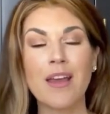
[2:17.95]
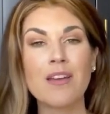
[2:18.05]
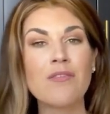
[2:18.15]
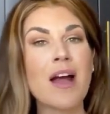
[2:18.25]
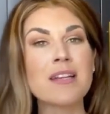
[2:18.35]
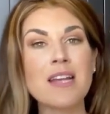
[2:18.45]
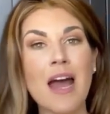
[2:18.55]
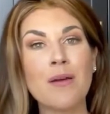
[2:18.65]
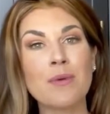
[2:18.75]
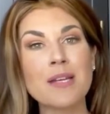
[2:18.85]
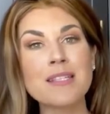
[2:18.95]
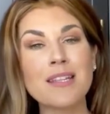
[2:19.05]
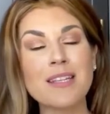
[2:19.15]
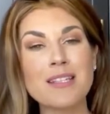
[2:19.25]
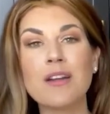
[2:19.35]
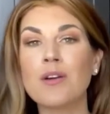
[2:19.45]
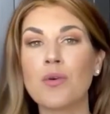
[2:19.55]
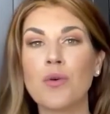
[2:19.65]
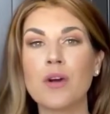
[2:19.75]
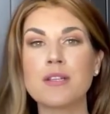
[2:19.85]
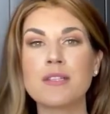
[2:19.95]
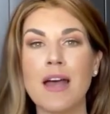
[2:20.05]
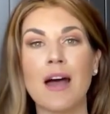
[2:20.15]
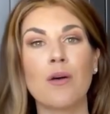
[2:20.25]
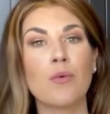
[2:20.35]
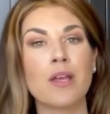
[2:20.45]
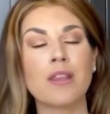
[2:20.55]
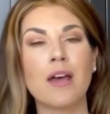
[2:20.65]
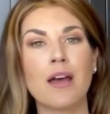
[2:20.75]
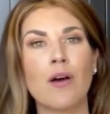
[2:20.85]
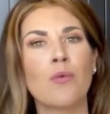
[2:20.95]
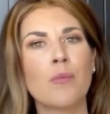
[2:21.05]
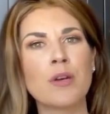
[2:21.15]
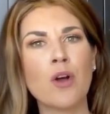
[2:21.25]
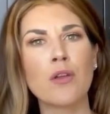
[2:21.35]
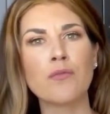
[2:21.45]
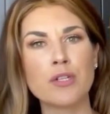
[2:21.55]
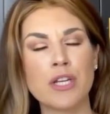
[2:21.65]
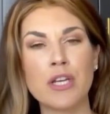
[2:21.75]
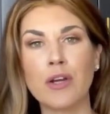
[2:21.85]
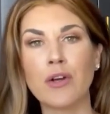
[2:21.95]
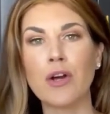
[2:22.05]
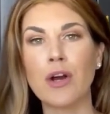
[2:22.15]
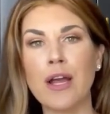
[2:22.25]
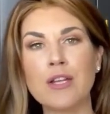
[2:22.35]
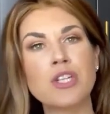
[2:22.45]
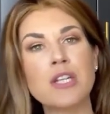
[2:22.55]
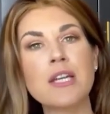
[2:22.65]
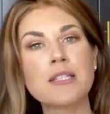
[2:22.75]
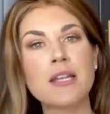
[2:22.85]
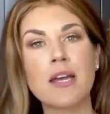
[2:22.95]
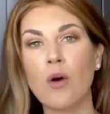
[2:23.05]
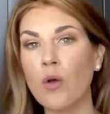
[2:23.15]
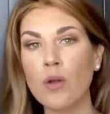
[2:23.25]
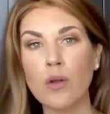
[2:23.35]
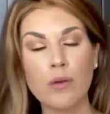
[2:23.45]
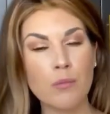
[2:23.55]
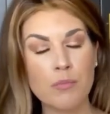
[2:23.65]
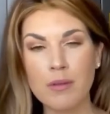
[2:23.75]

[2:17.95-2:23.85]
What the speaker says: In fact, I recently did a course with a woman called Virginia Kerr, and she does a whole